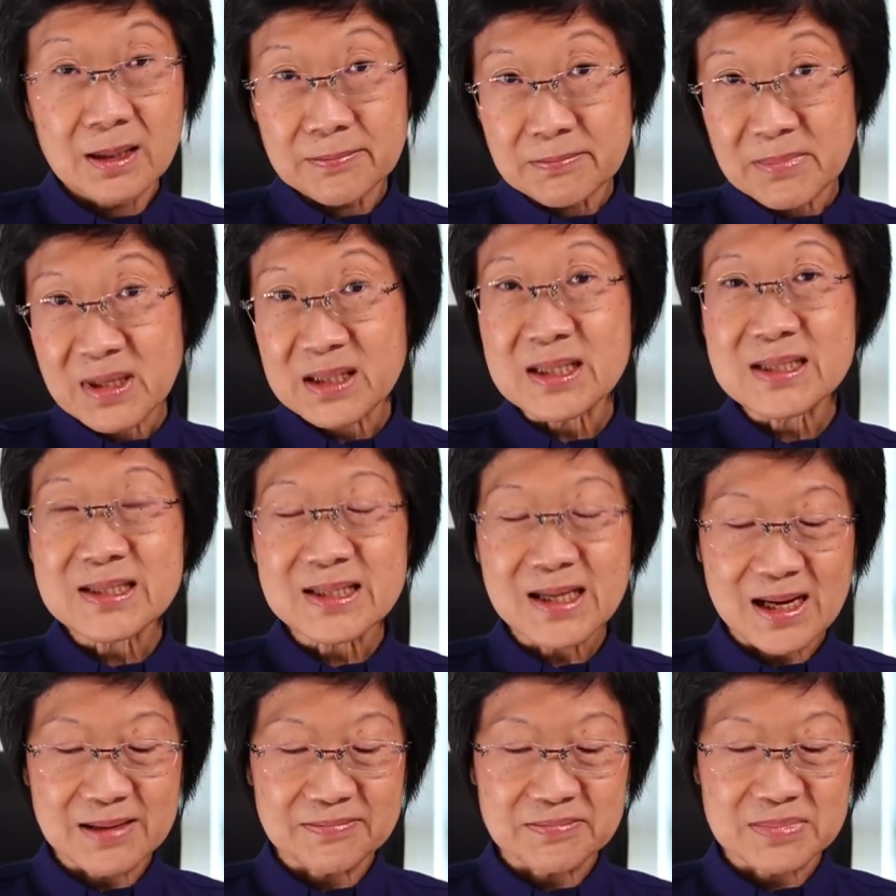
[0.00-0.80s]
Many
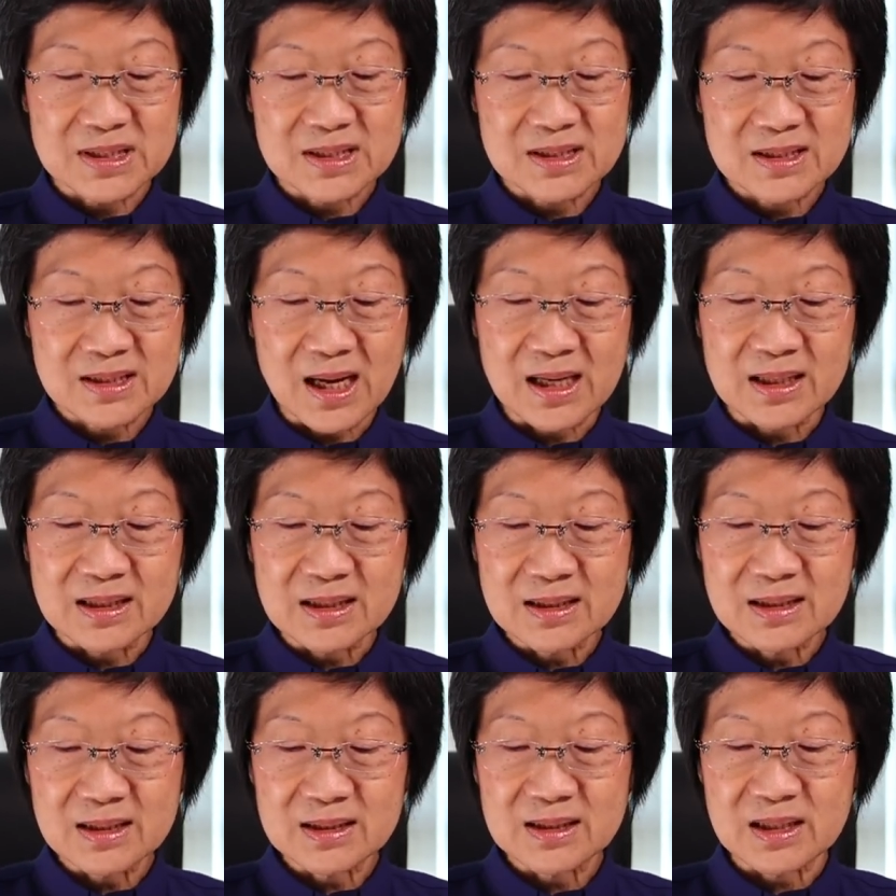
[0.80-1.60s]
times I
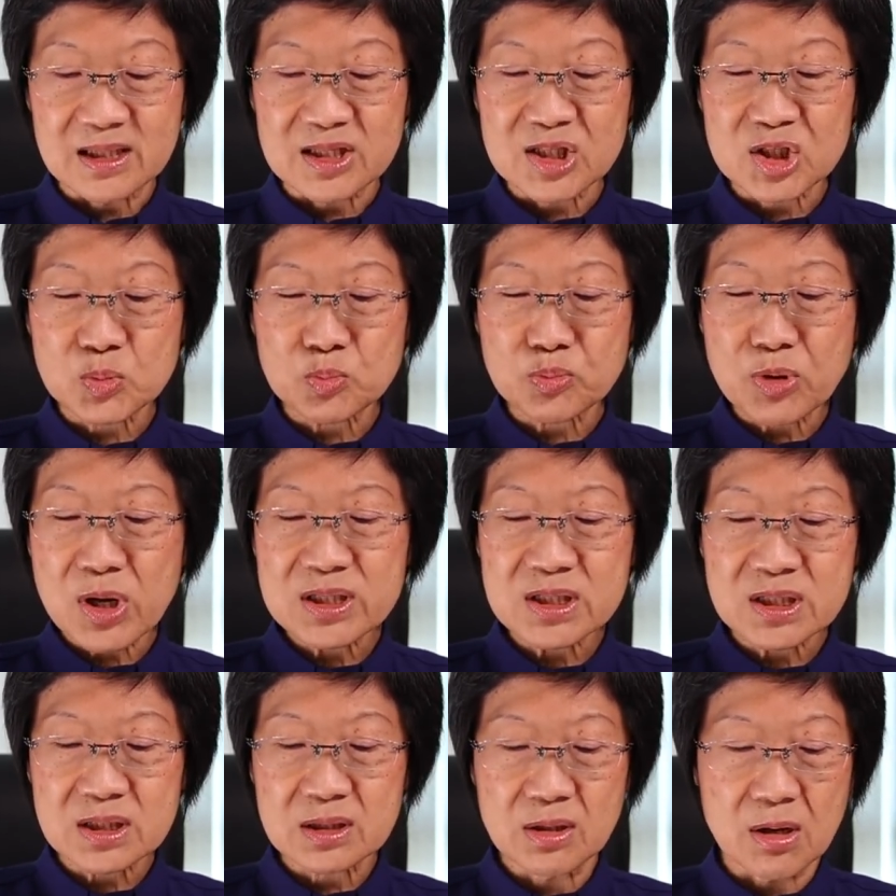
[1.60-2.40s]
hear the
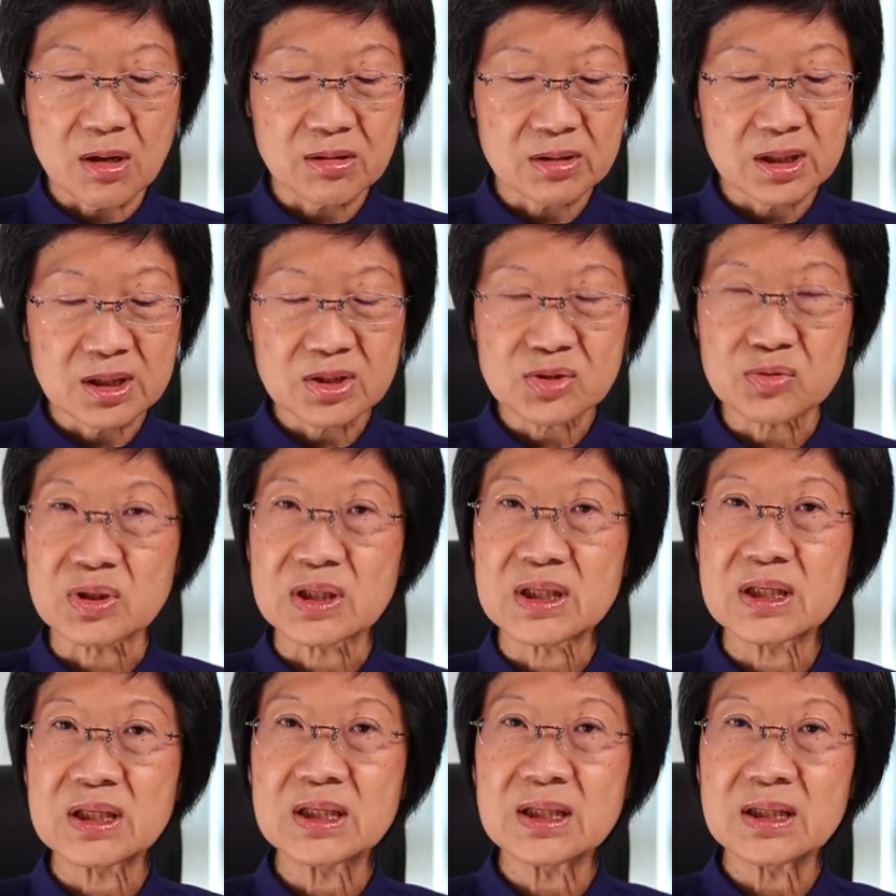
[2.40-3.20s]
express longing to
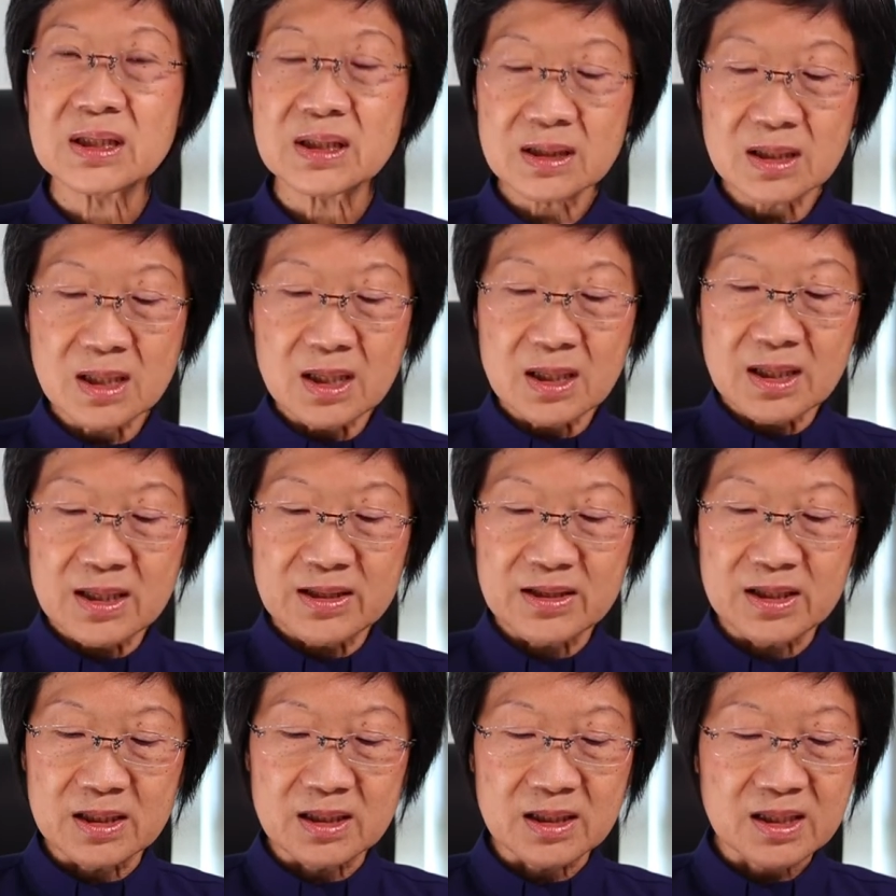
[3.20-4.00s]
hear
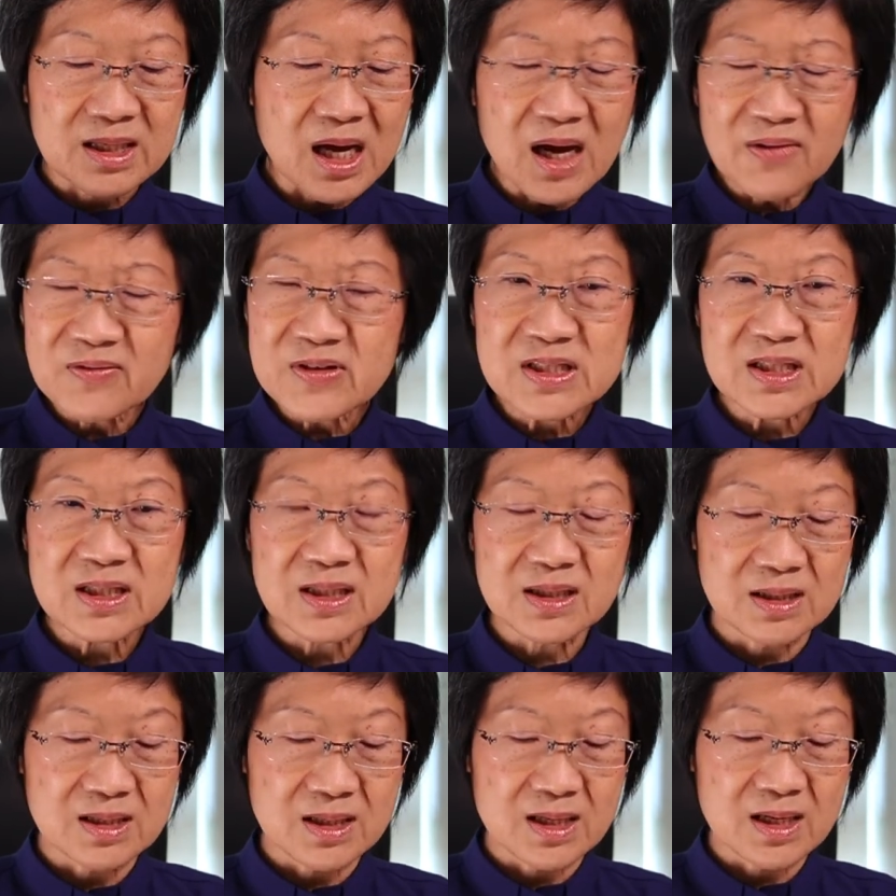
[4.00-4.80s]
the
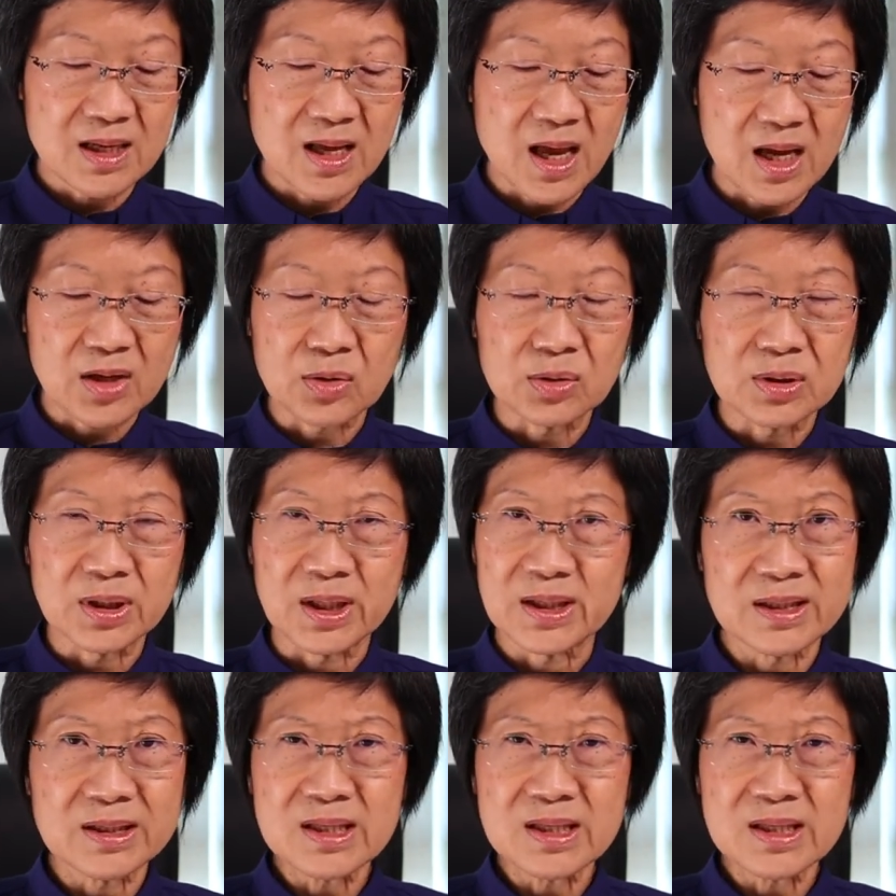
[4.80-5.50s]
coveted accolade.